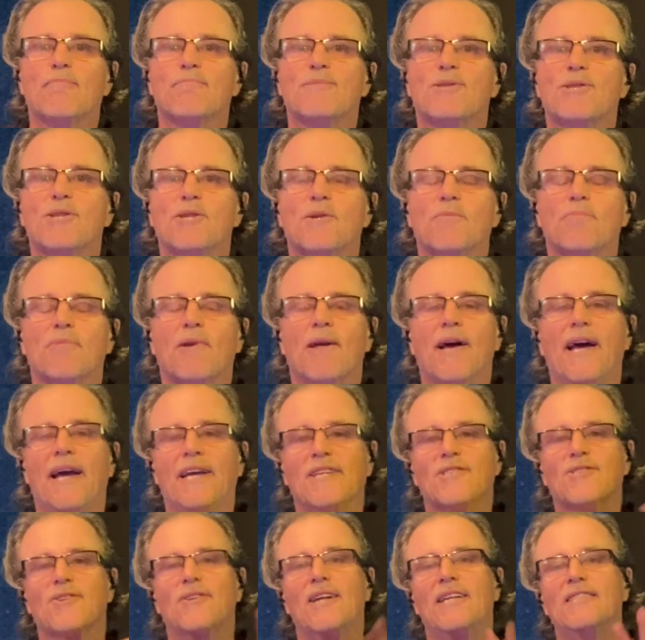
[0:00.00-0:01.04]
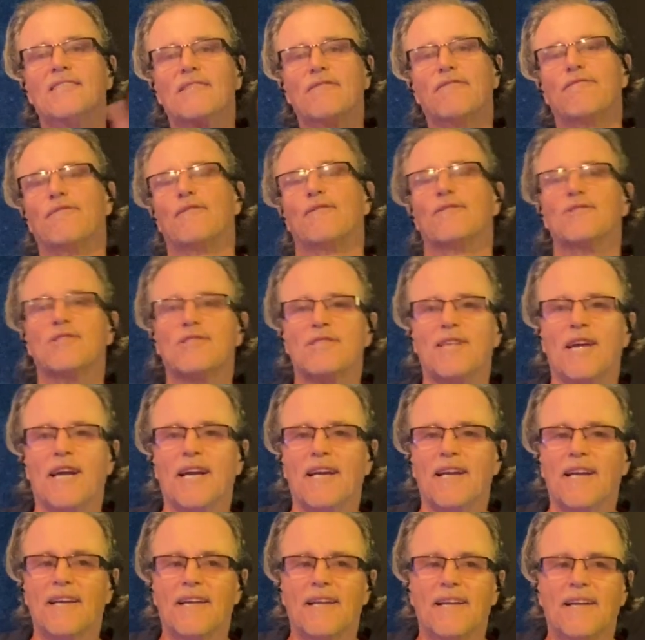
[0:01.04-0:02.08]
to your playing. So that's the first
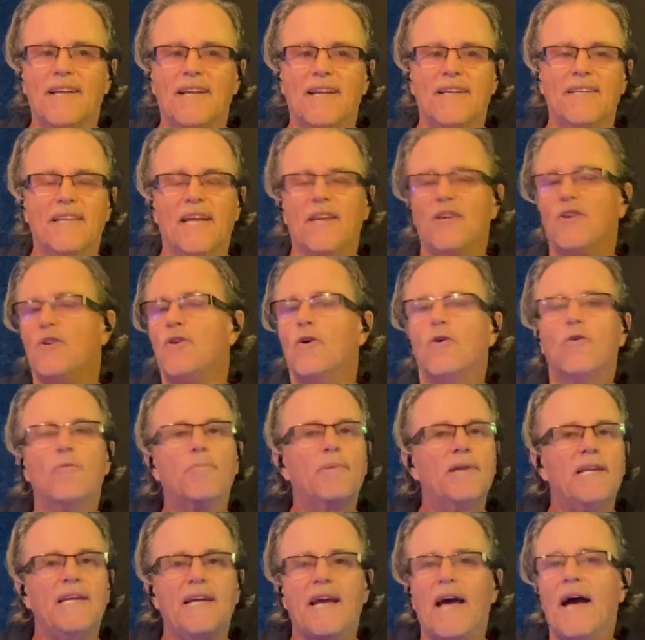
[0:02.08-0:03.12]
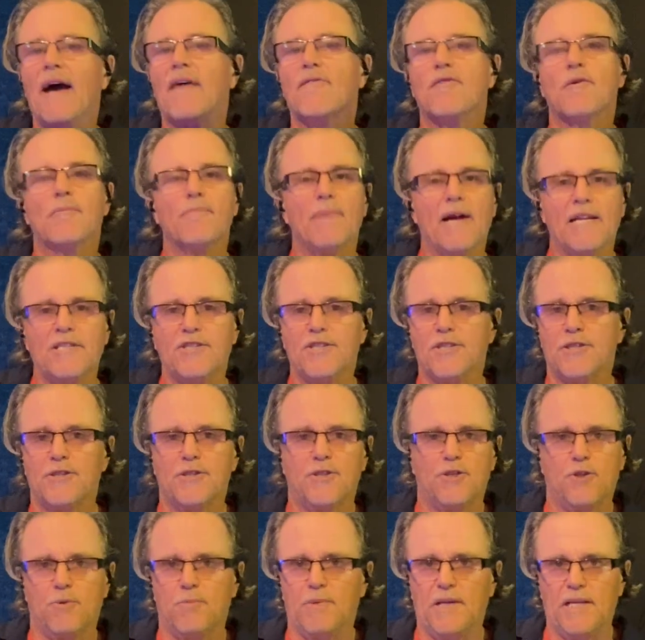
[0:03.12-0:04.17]
thing that nobody ever mentioned
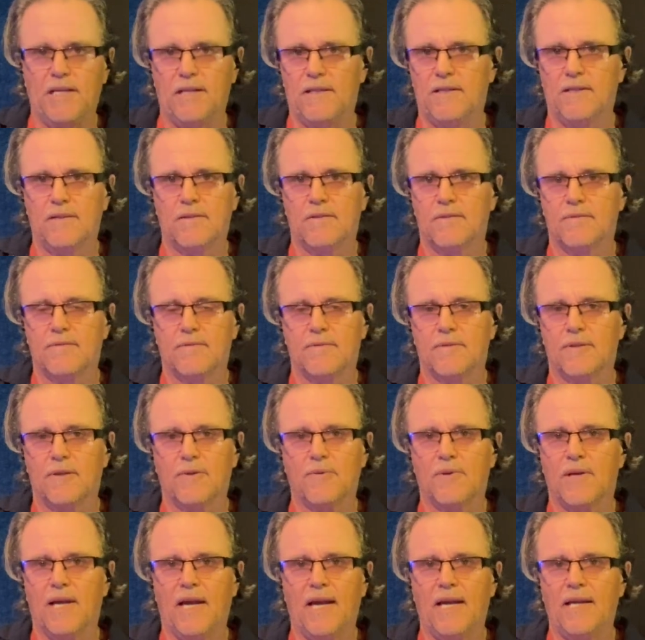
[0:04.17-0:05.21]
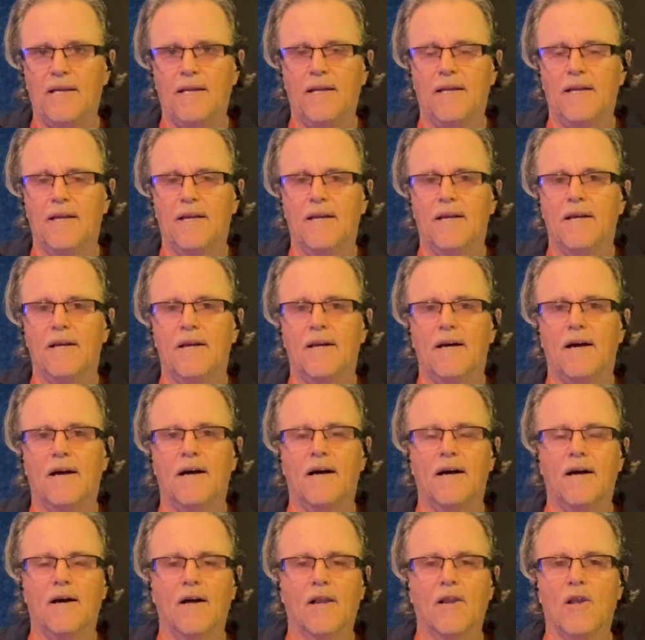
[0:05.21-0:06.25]
to me, okay,
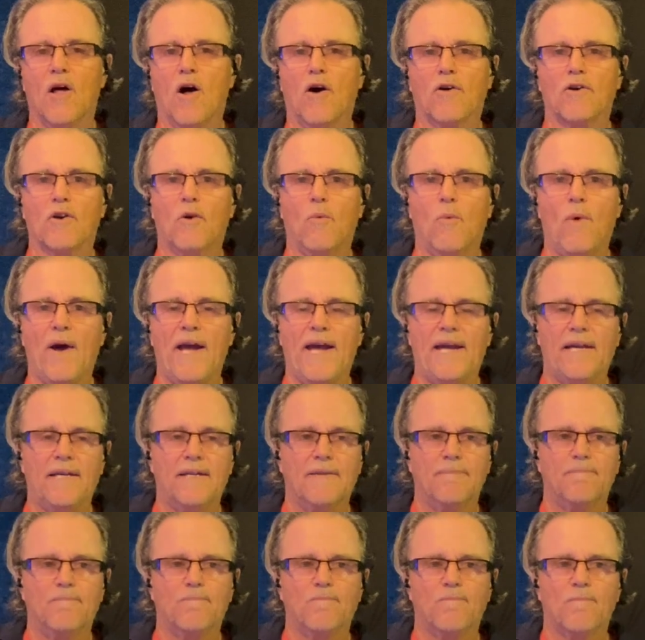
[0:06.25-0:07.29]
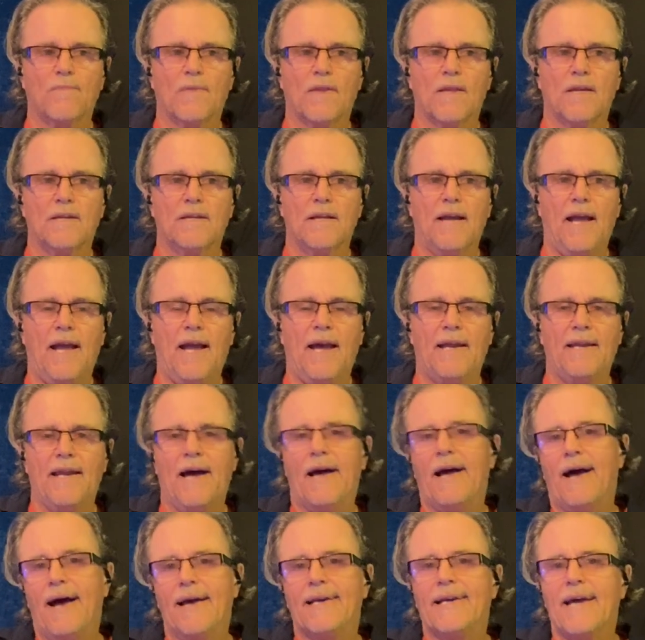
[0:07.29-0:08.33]
along the way. And
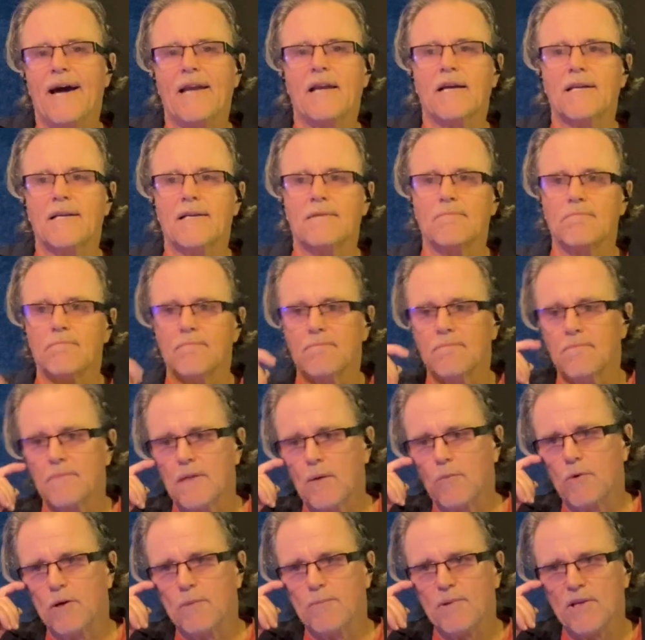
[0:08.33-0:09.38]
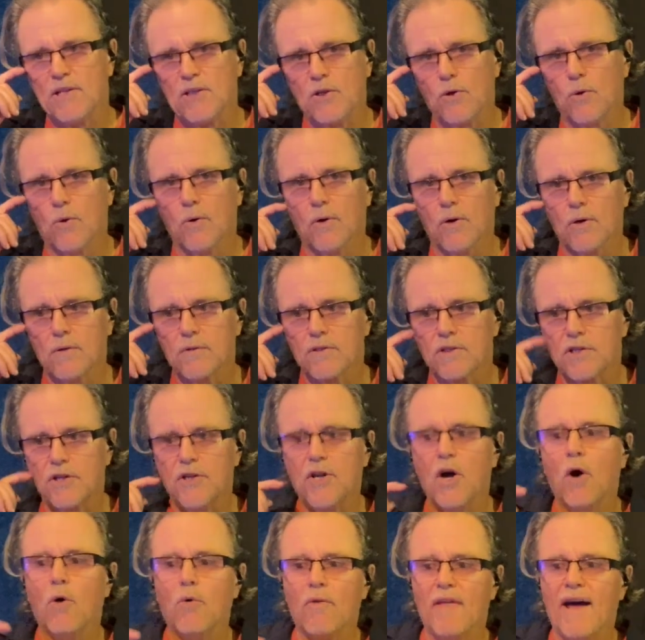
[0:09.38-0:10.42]
I kind of, that would have been cool to
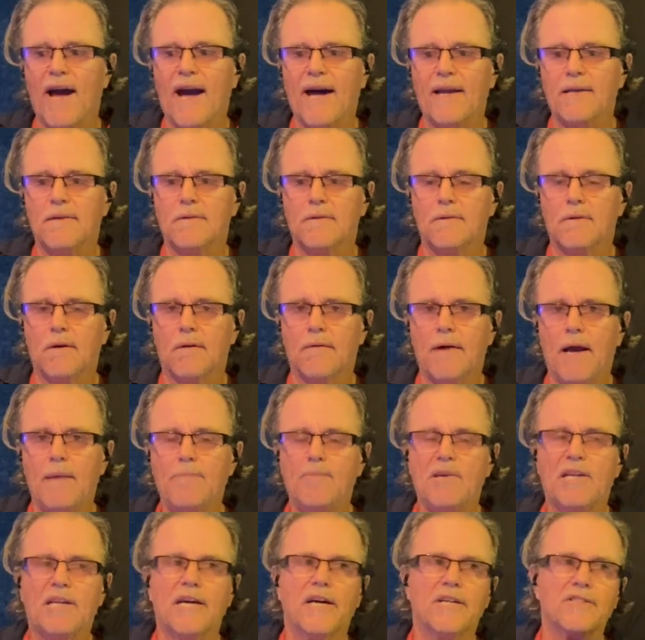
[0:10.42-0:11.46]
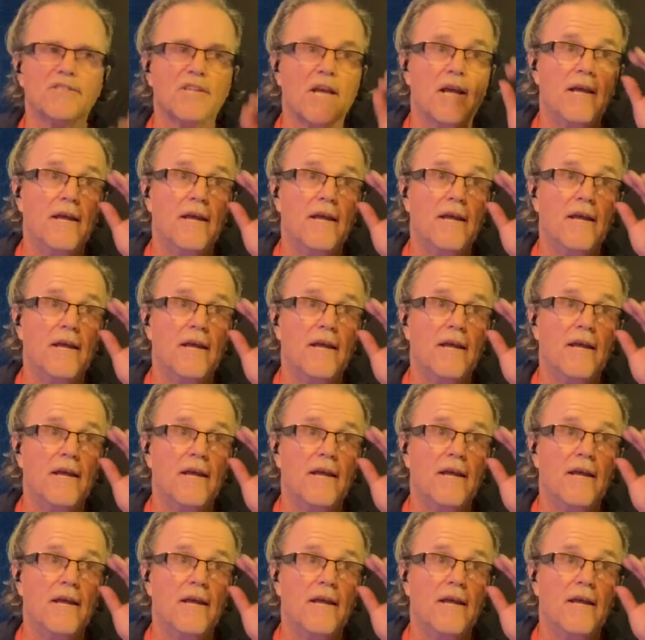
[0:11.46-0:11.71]
know that, all right? Because